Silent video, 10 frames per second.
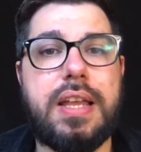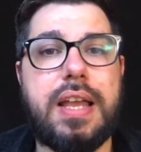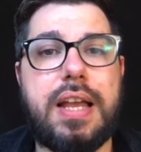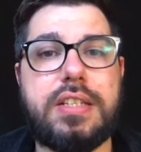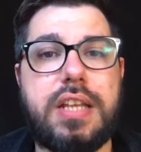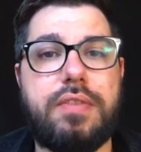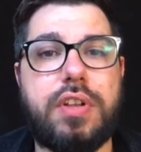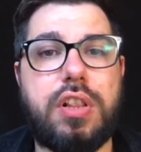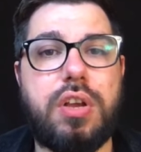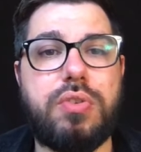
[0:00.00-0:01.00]
has to have a
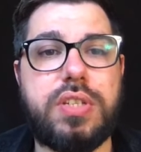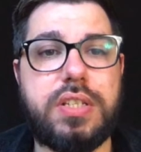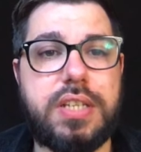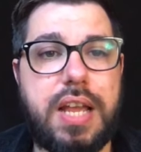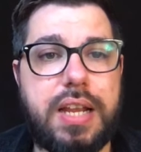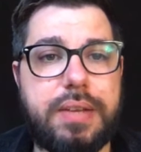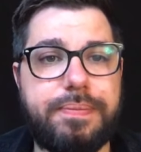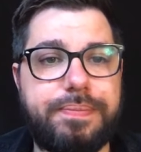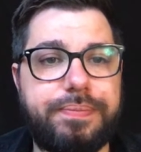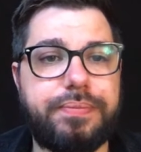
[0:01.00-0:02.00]
closing tag.
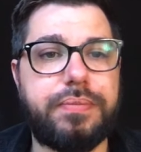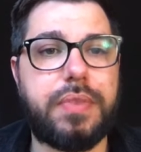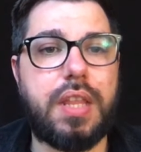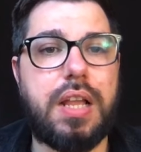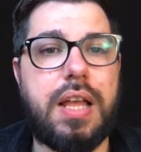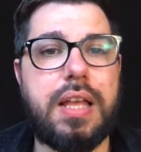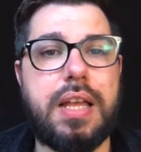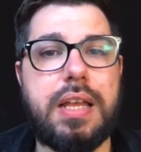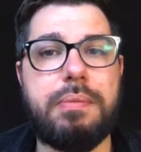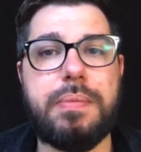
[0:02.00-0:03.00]

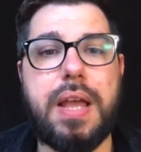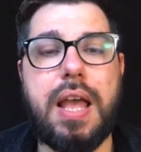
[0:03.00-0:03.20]
And